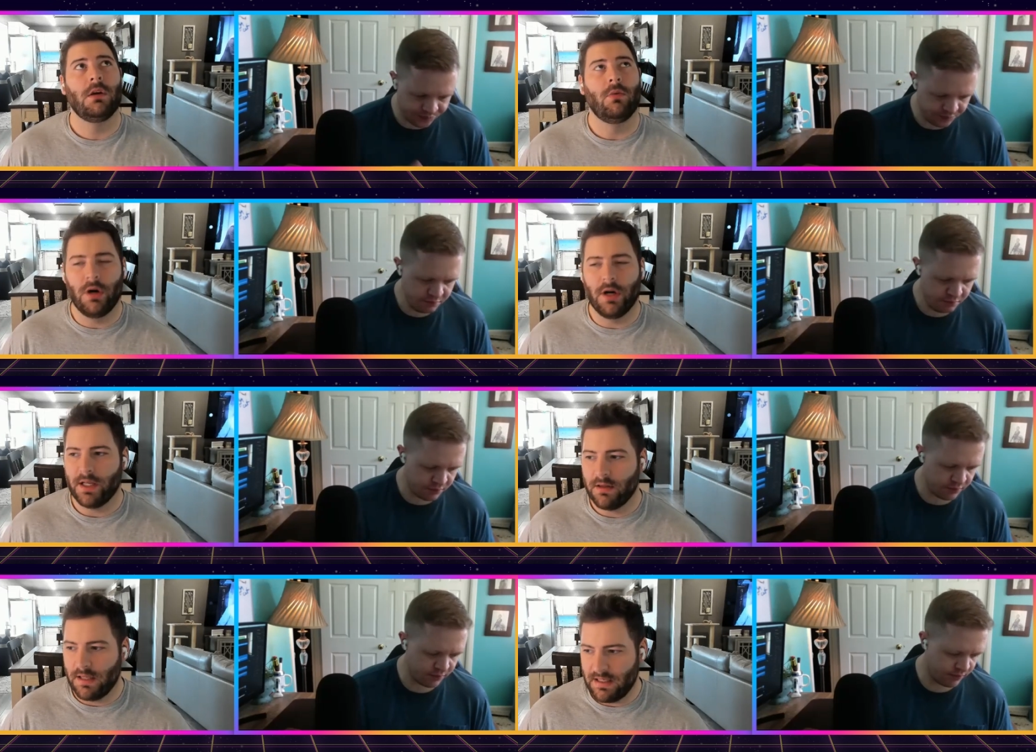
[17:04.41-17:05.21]

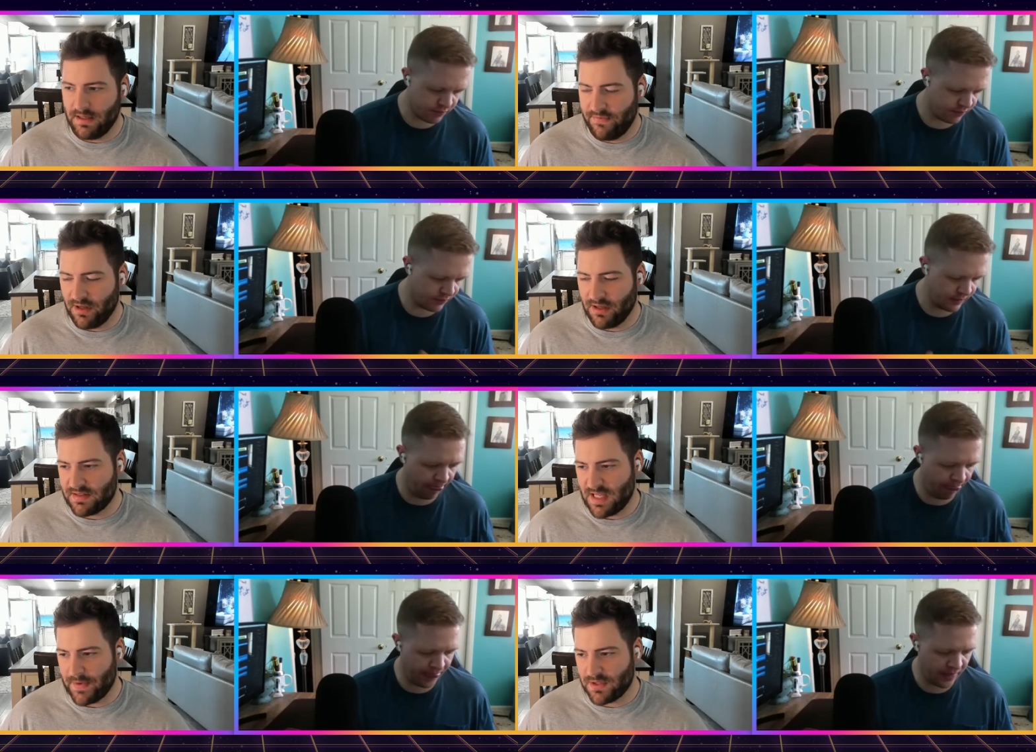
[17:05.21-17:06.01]
Speaker 1: One, it, it felt like
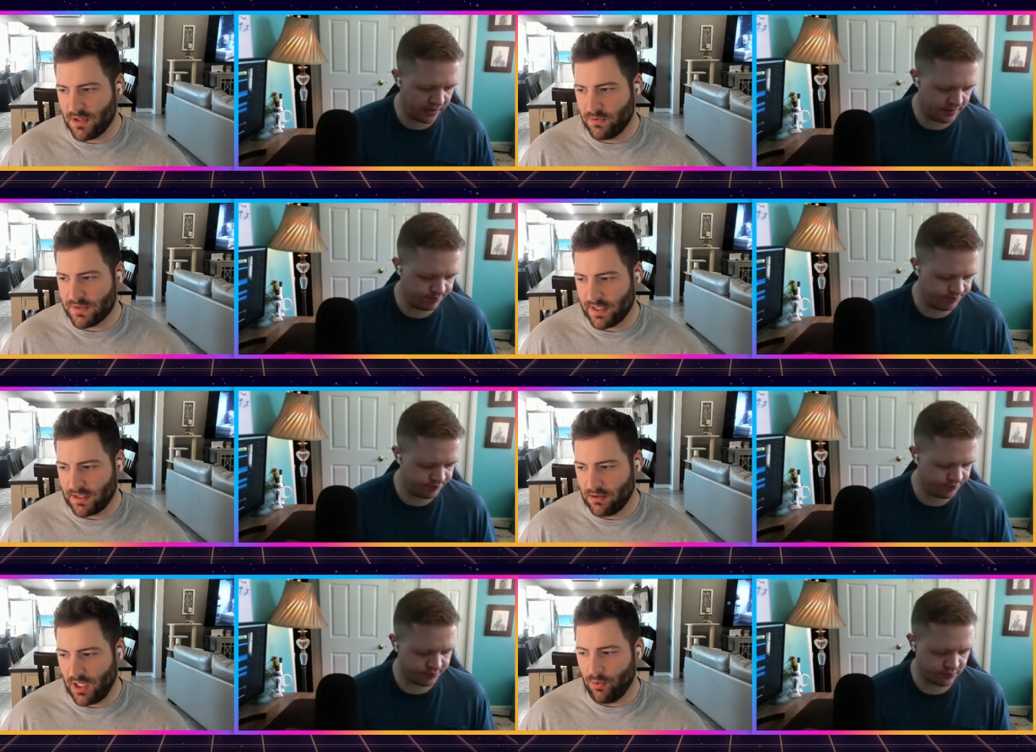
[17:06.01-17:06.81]
this episode was like,
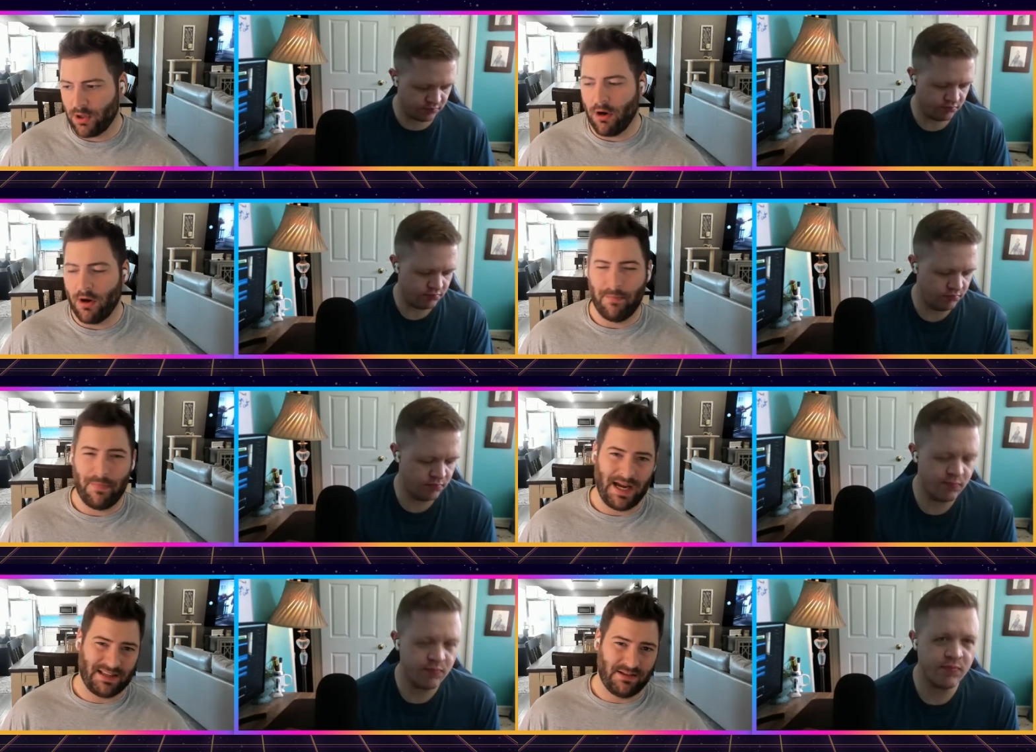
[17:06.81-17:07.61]
okay, we're going
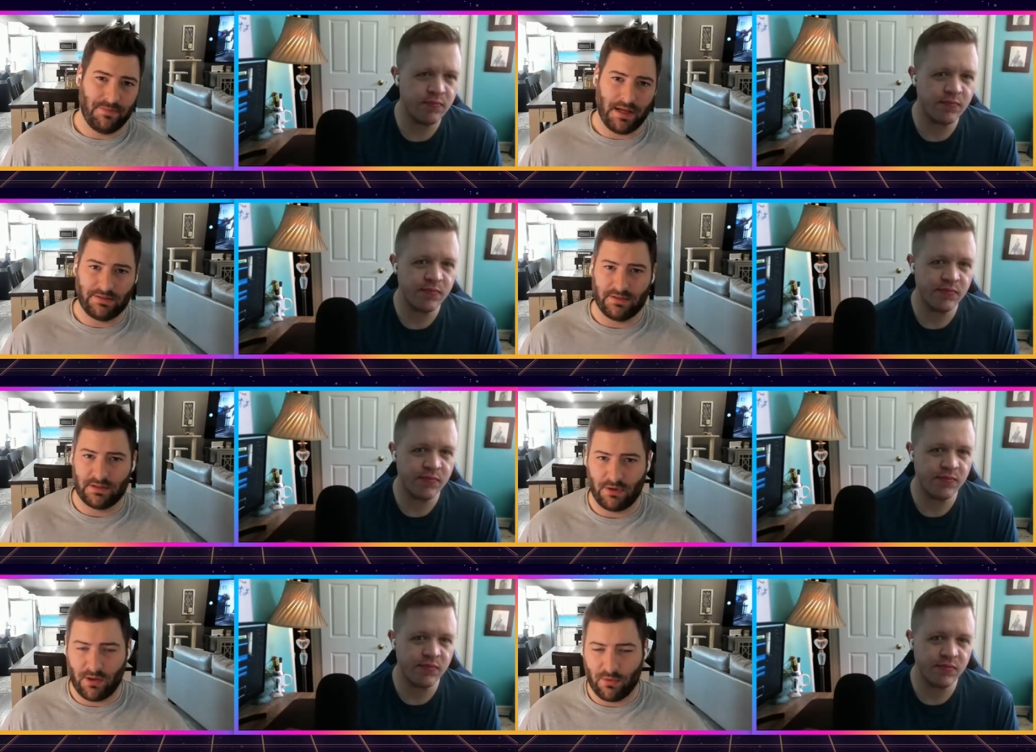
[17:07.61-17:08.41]
back to
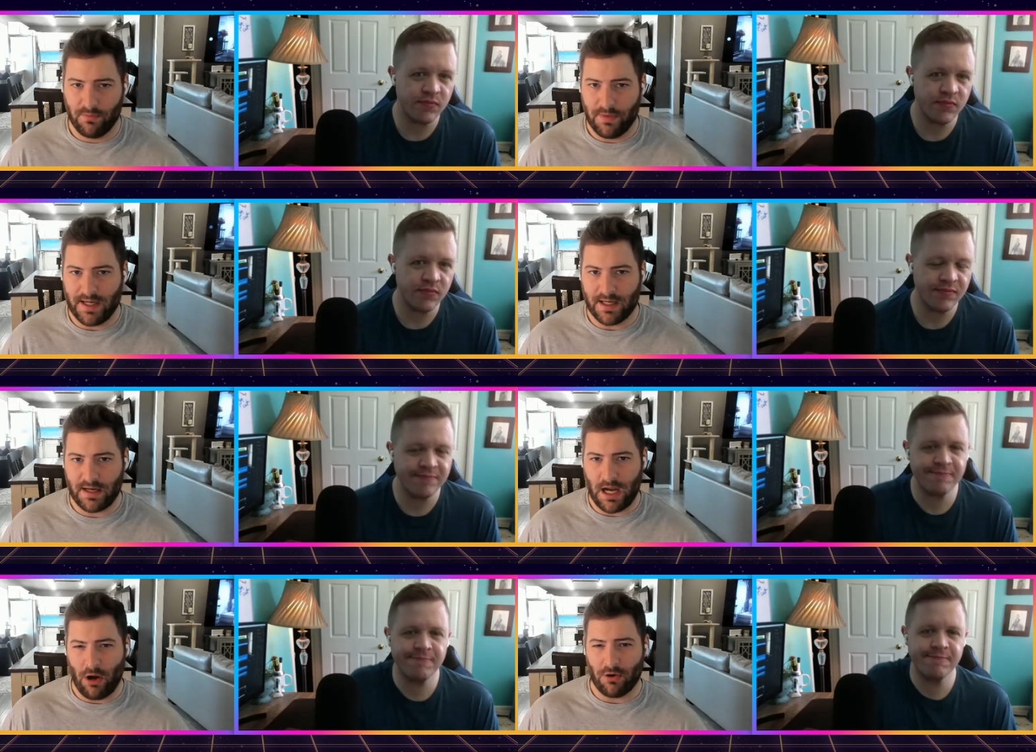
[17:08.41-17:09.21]
basics, right? We're meeting
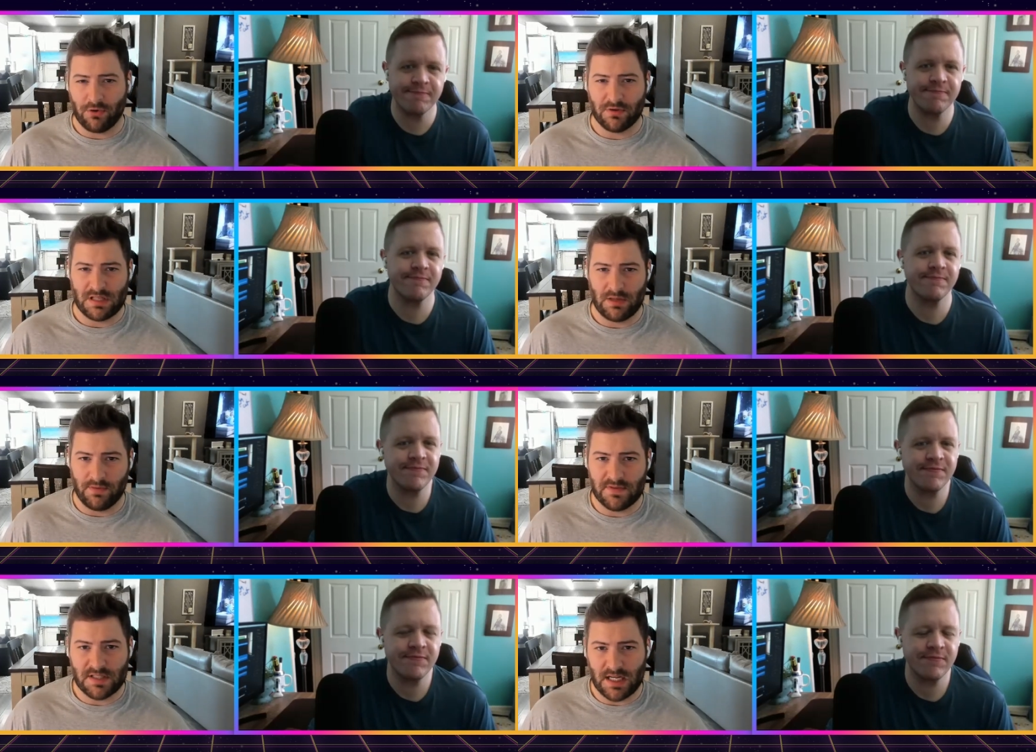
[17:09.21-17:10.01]
characters that
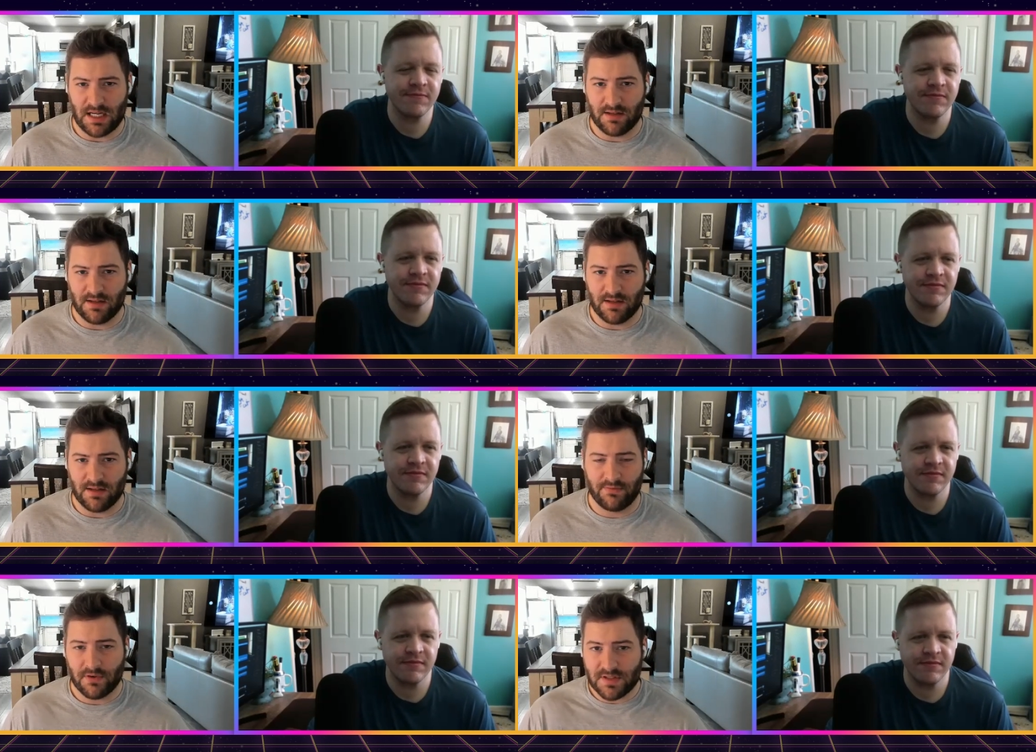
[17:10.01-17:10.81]
we've seen from the
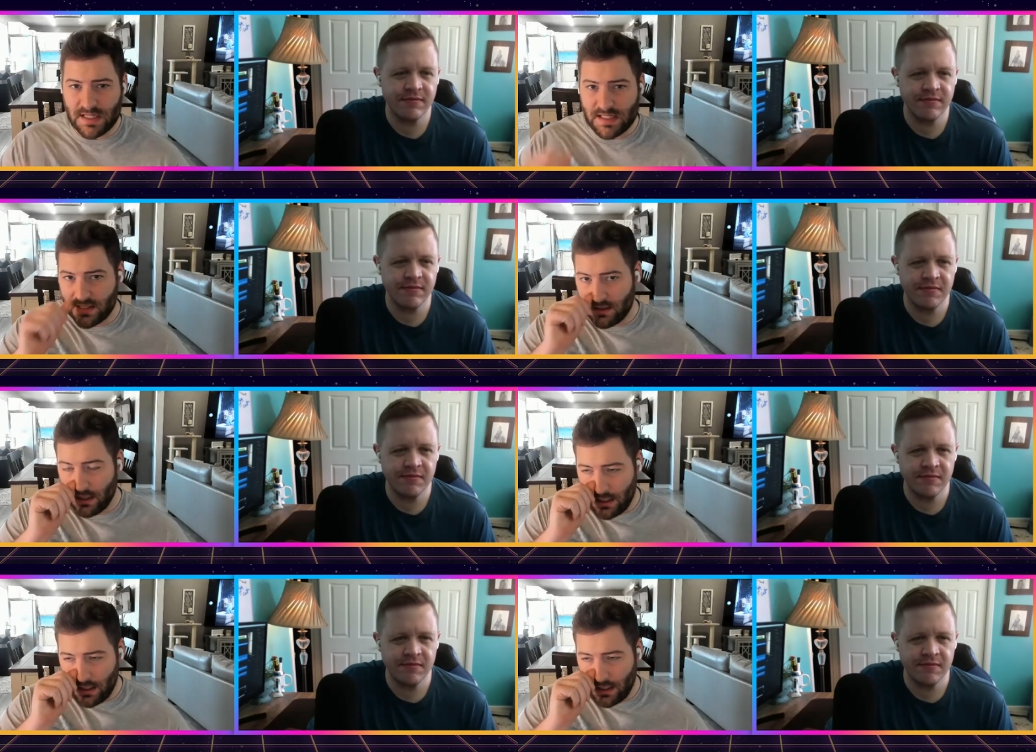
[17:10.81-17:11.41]
first season.